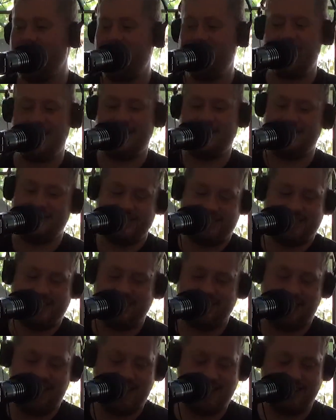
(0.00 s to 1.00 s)
and
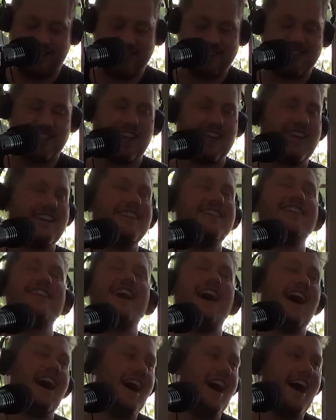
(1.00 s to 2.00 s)
I was like,
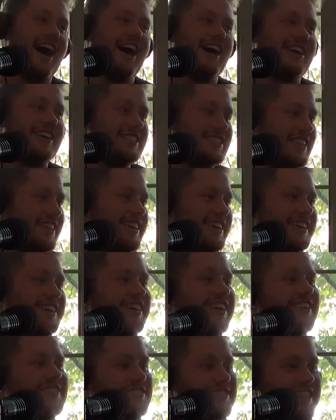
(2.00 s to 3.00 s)
nah. Because the
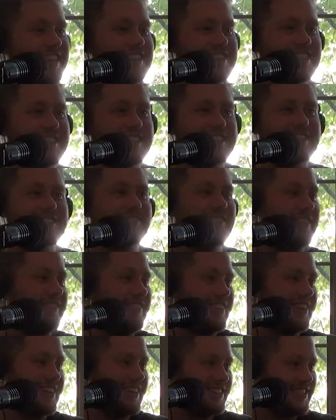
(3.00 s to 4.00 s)
off chance it is, what am
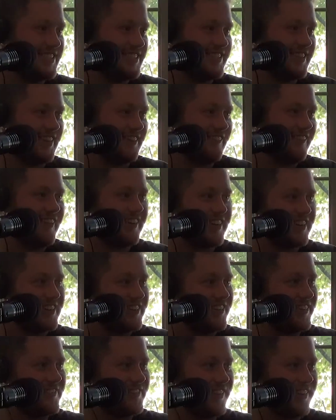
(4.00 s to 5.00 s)
I gonna do? Like walk
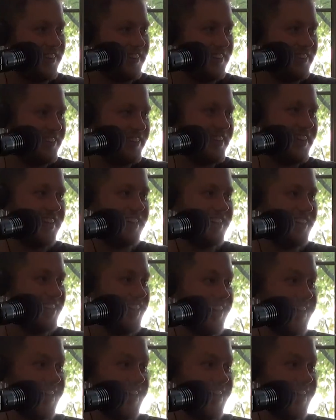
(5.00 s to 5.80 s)
into a burglary and